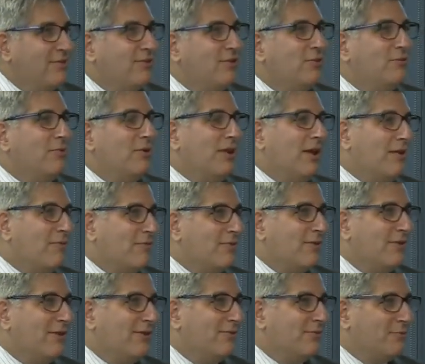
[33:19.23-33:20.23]
to whatever
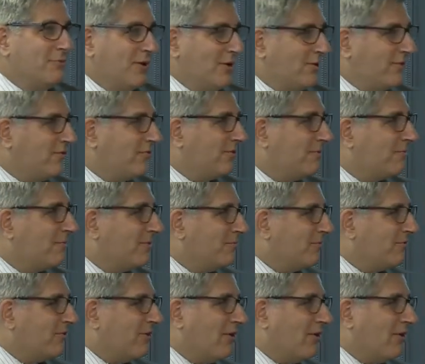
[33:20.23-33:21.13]
these weird symptoms